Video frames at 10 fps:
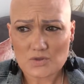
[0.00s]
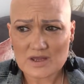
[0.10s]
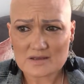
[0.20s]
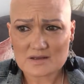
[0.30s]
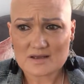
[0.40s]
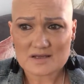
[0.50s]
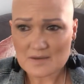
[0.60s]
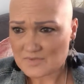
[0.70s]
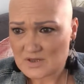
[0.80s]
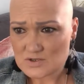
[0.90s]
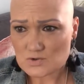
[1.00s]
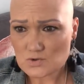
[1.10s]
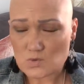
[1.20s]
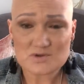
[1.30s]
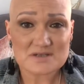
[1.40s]
they'd come in the
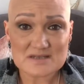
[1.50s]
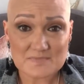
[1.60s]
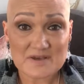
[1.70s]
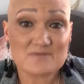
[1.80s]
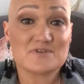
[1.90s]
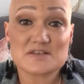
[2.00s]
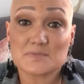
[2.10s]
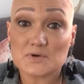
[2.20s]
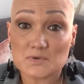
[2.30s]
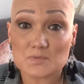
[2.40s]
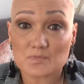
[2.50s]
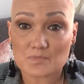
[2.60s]
door wanting to be invisible,